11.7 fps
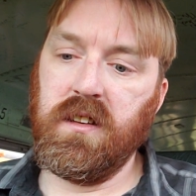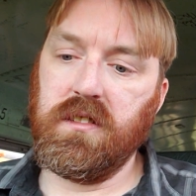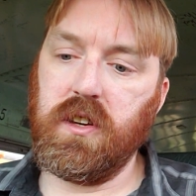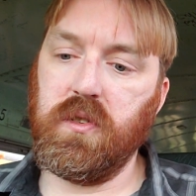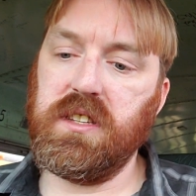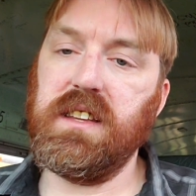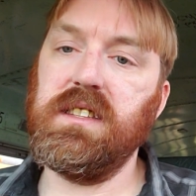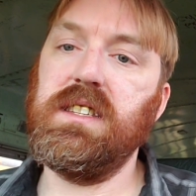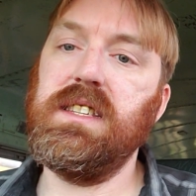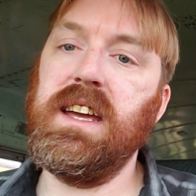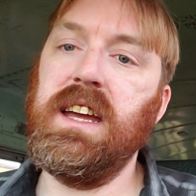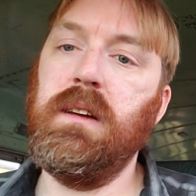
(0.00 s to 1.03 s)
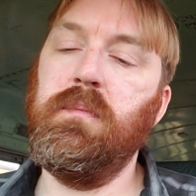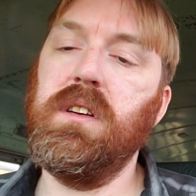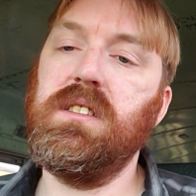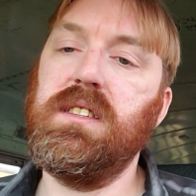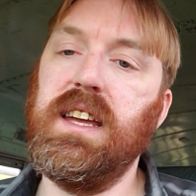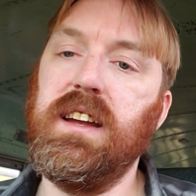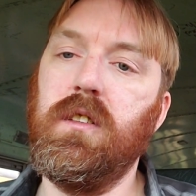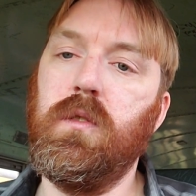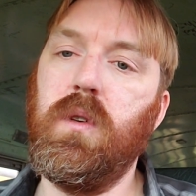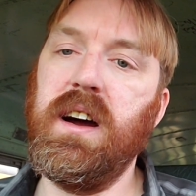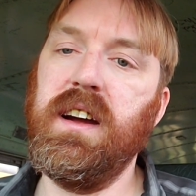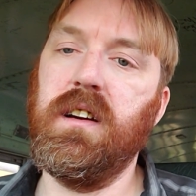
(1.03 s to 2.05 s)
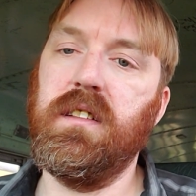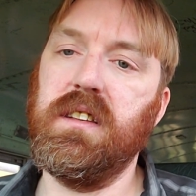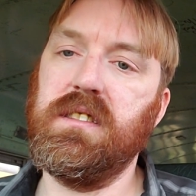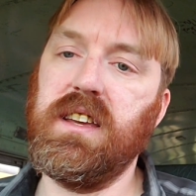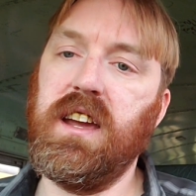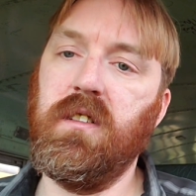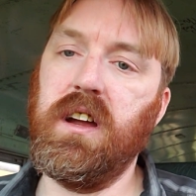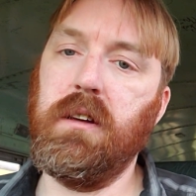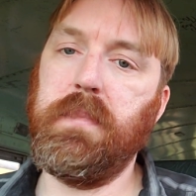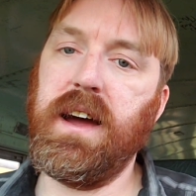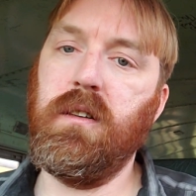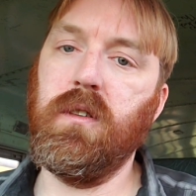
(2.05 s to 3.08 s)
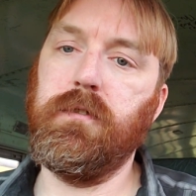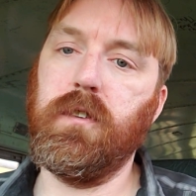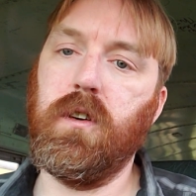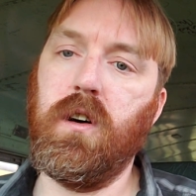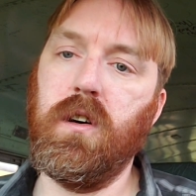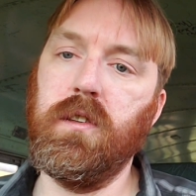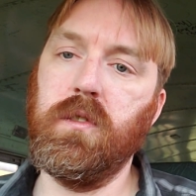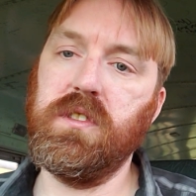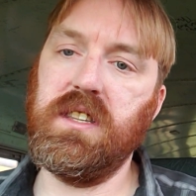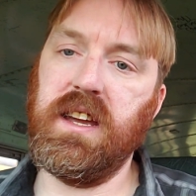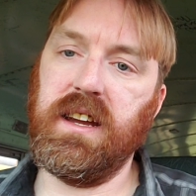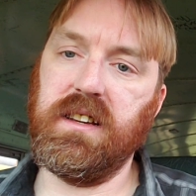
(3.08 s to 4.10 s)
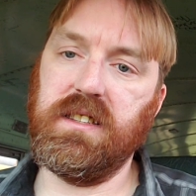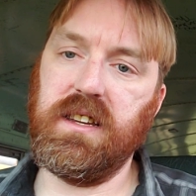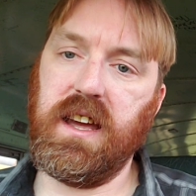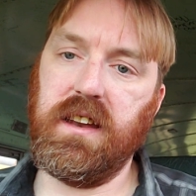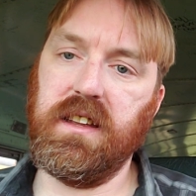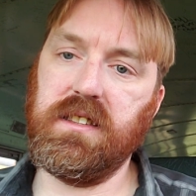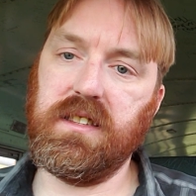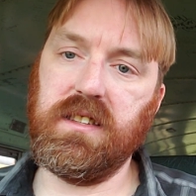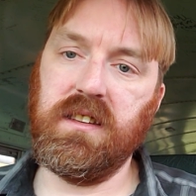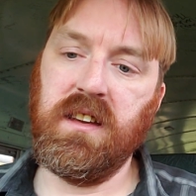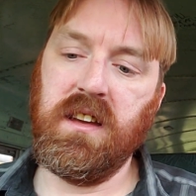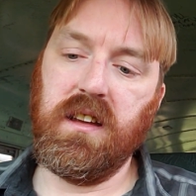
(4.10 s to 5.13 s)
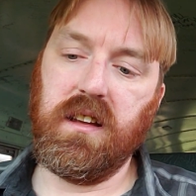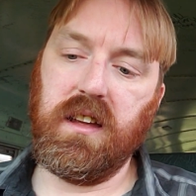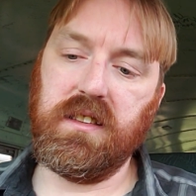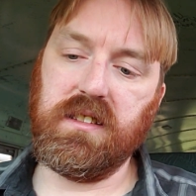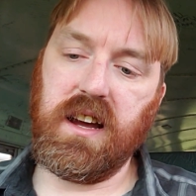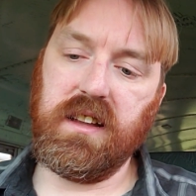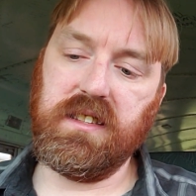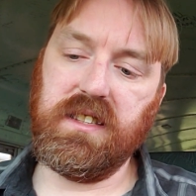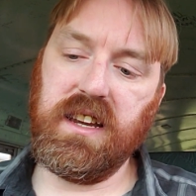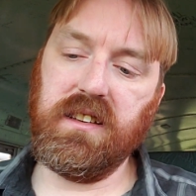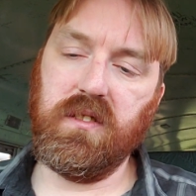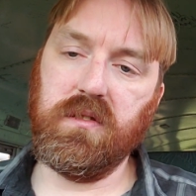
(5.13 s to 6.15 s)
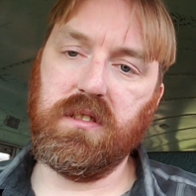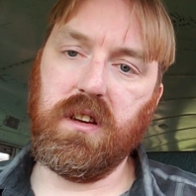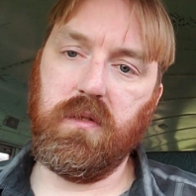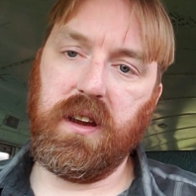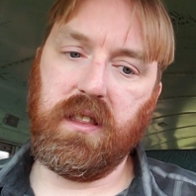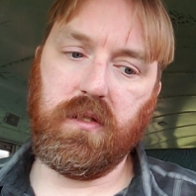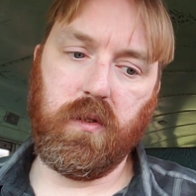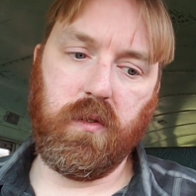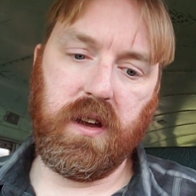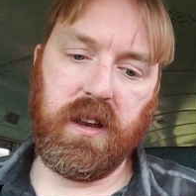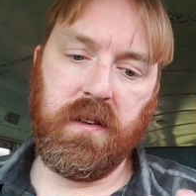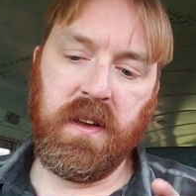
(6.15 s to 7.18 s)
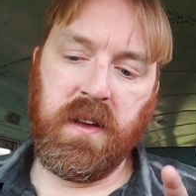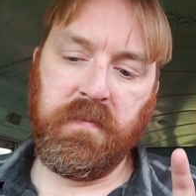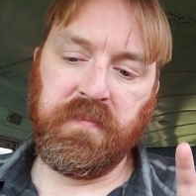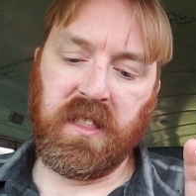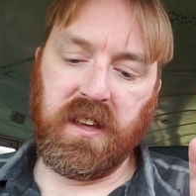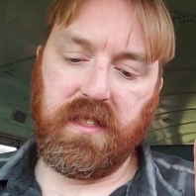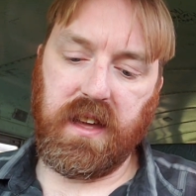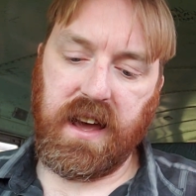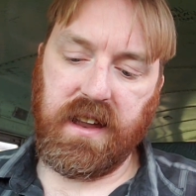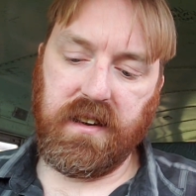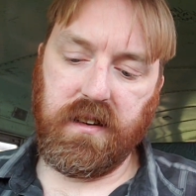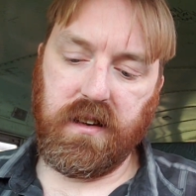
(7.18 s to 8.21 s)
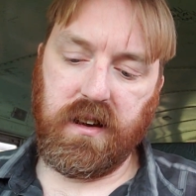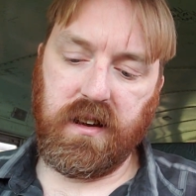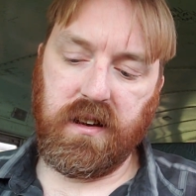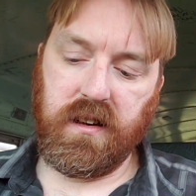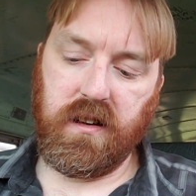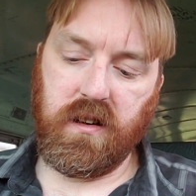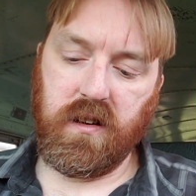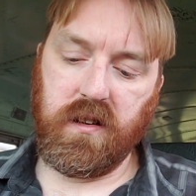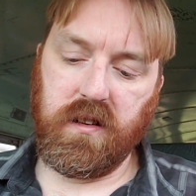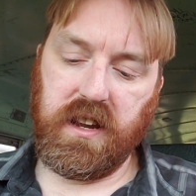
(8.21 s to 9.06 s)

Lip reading: So it's that same single wire that's carrying power for all those things. And it's got signals going through it that are